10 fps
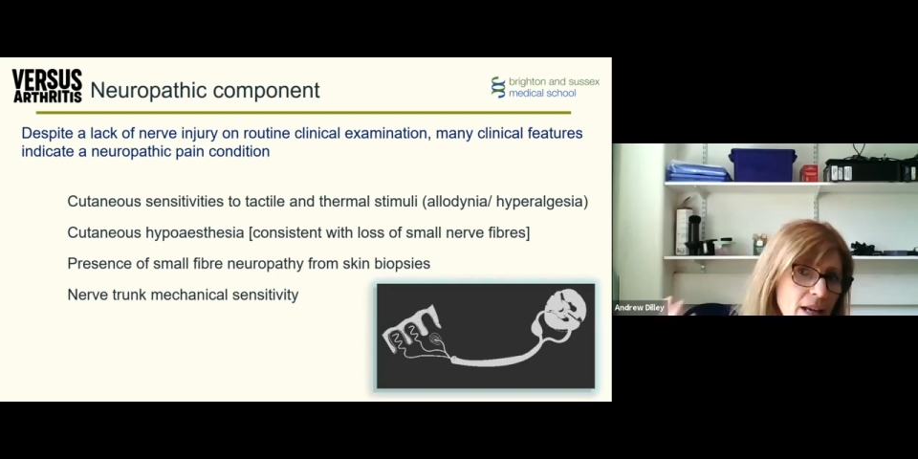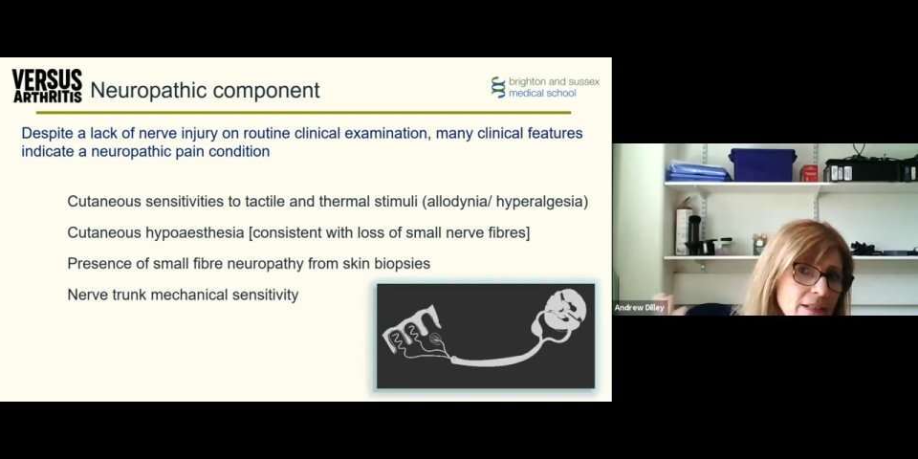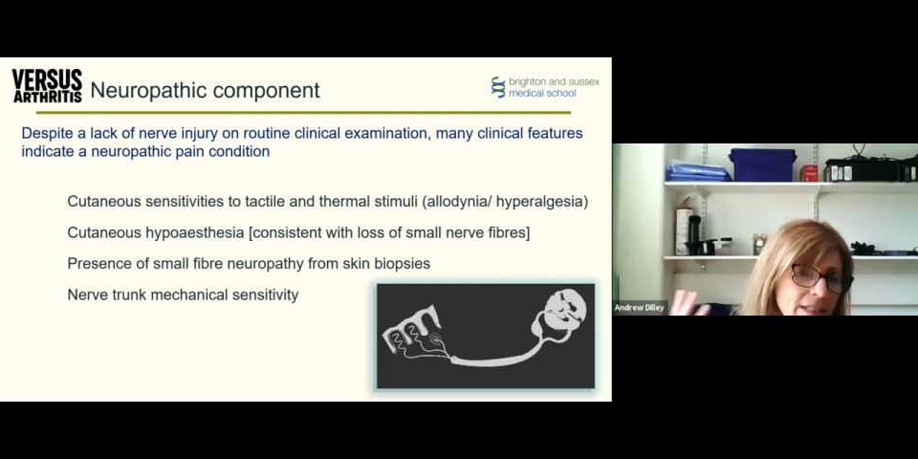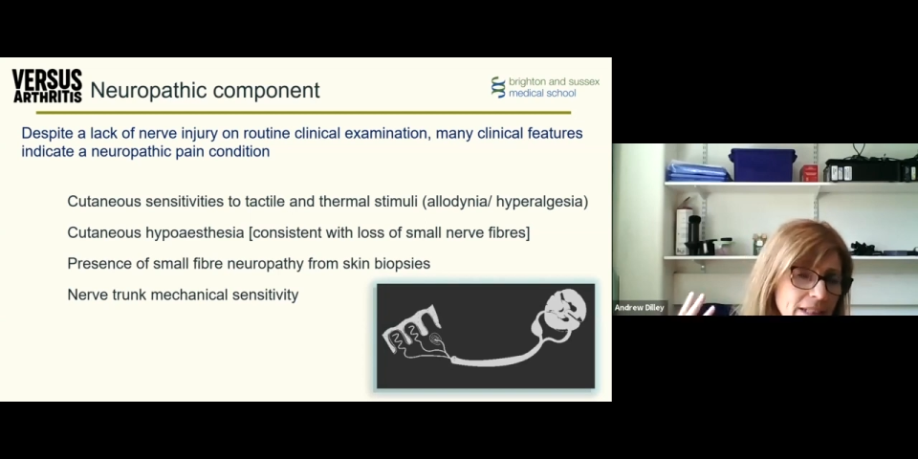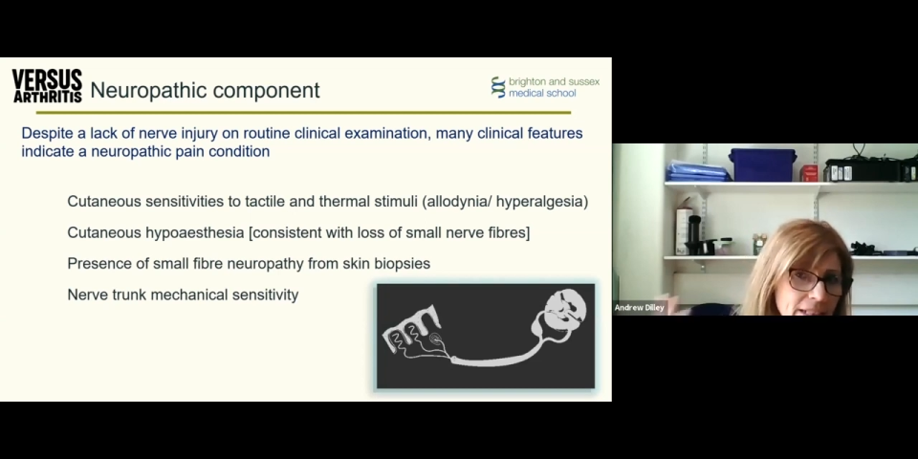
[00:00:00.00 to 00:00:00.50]

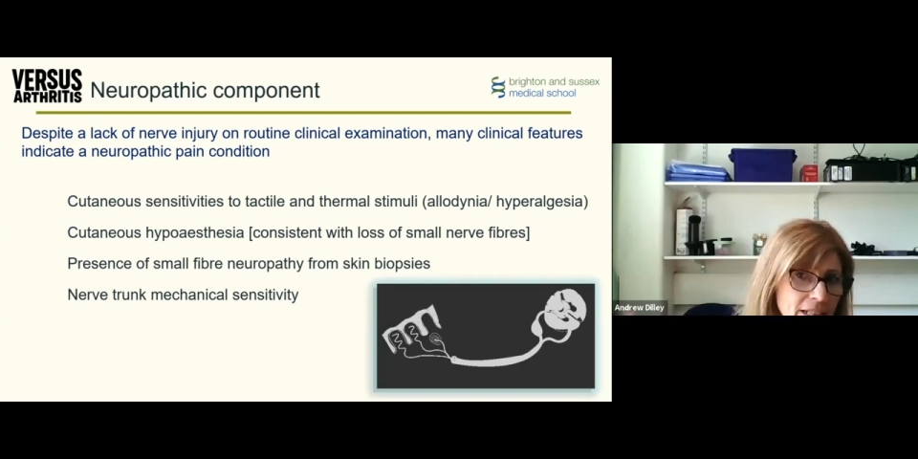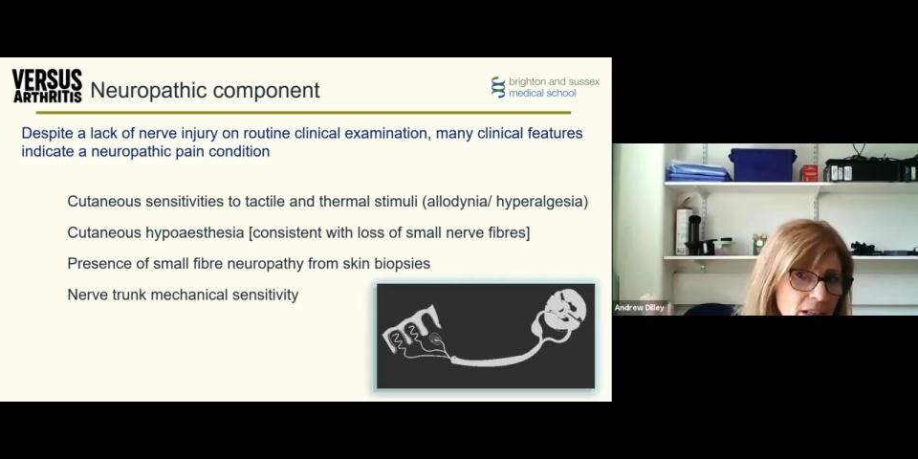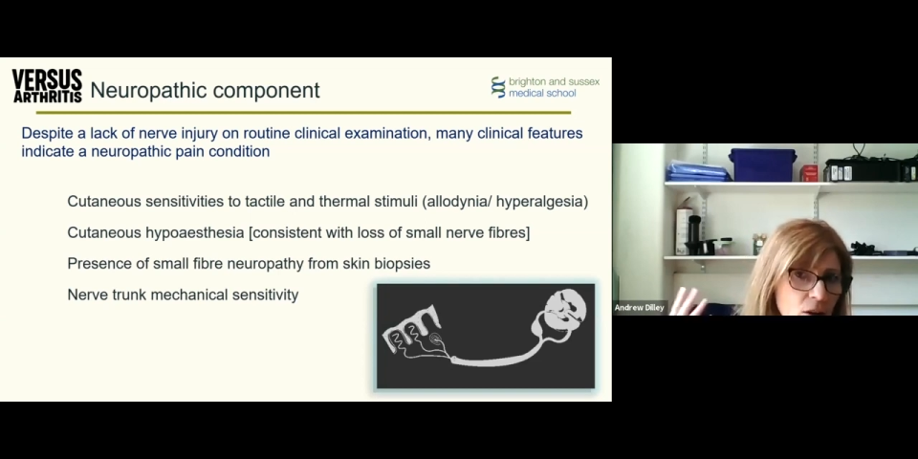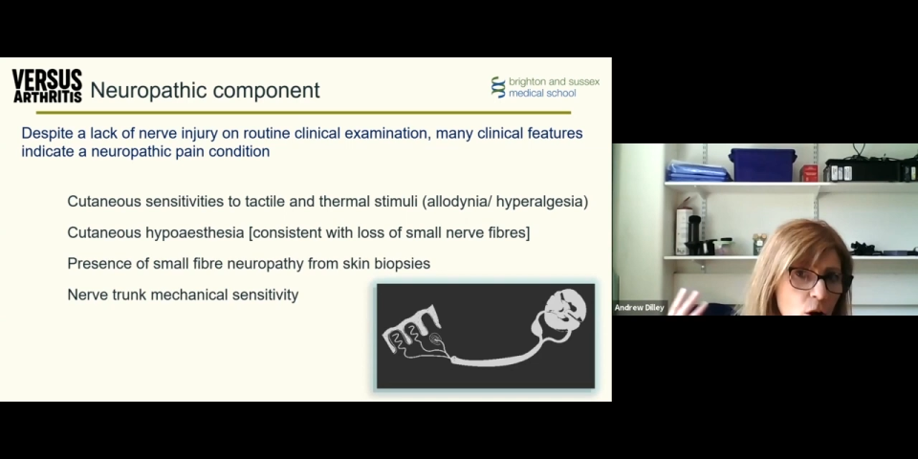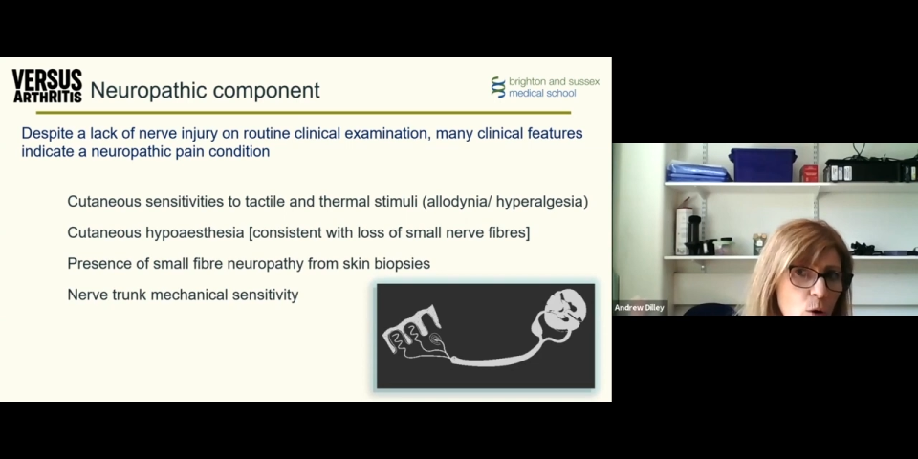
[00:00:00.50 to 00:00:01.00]
sitting in
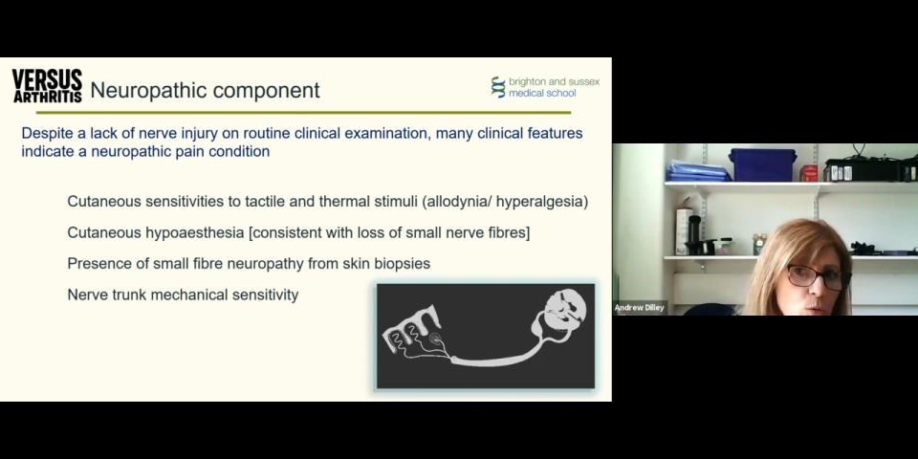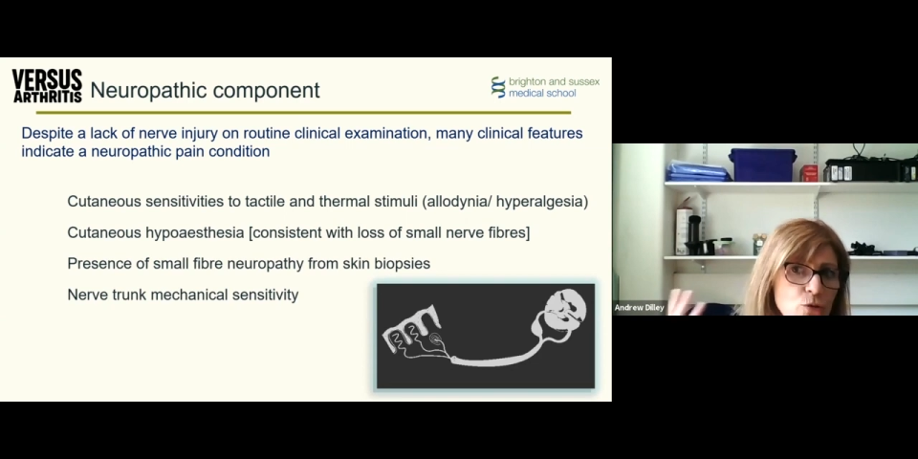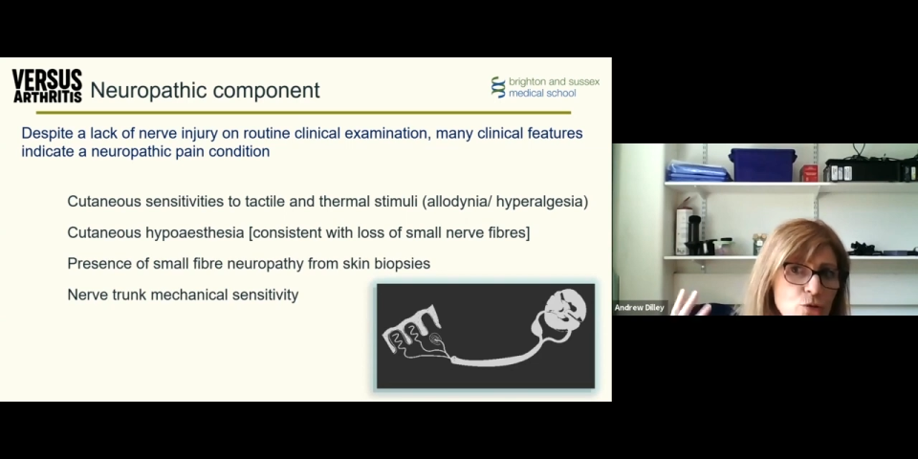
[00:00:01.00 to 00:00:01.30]
a cold